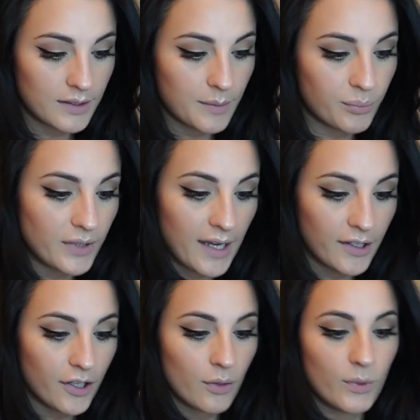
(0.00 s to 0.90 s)
lip
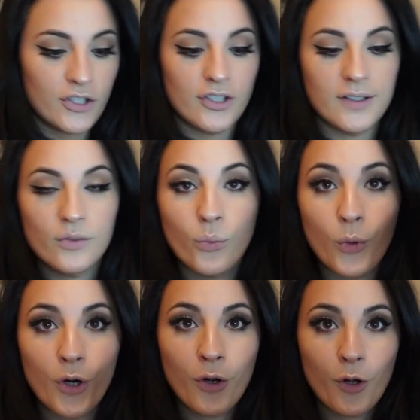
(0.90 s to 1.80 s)
liner, which is
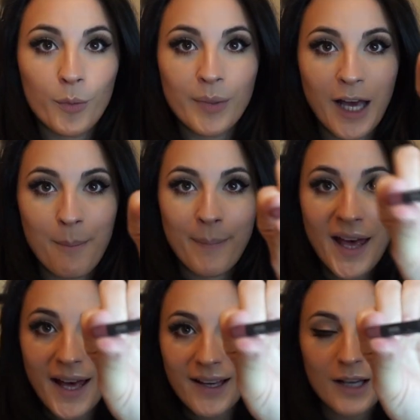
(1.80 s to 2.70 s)
Whirl by
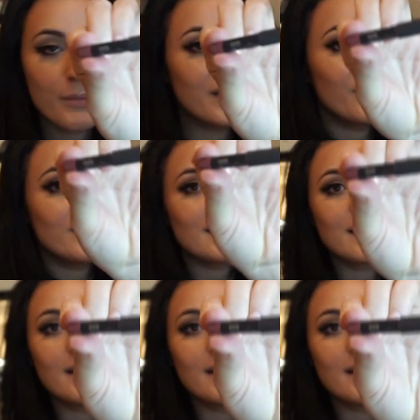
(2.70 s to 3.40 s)
MAC. I've been using